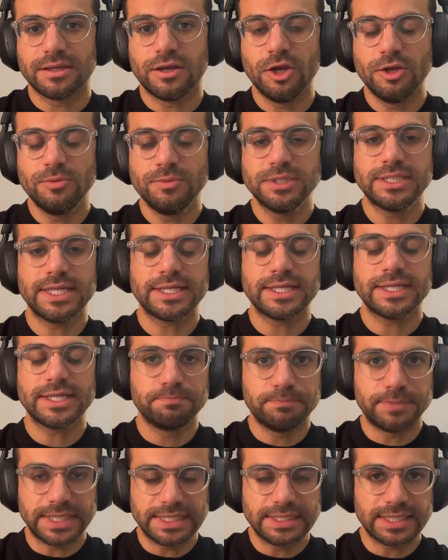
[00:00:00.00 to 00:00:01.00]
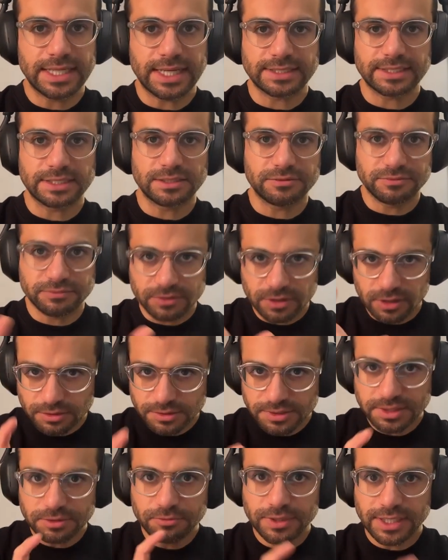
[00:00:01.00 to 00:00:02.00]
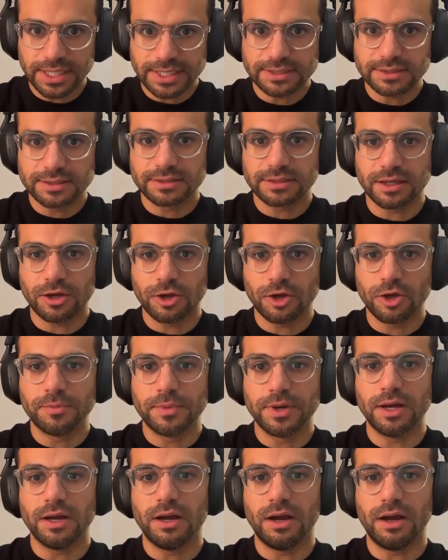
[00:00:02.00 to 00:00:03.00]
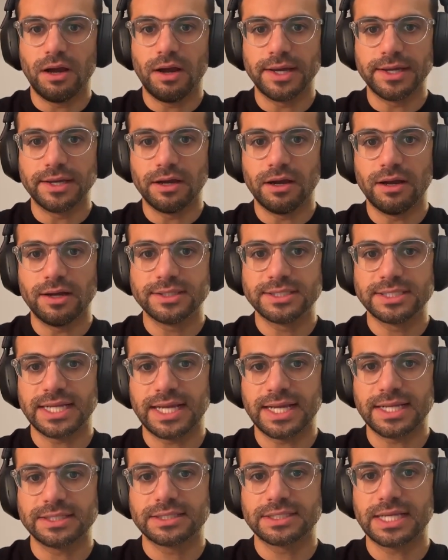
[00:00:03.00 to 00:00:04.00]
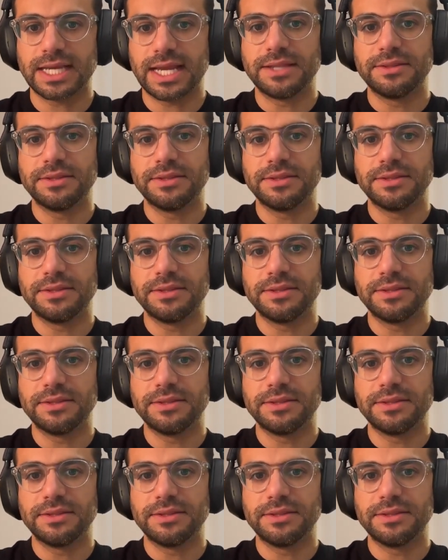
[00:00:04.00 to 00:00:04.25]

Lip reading: The HOMA-B test is closely related to the HOMA-IR test.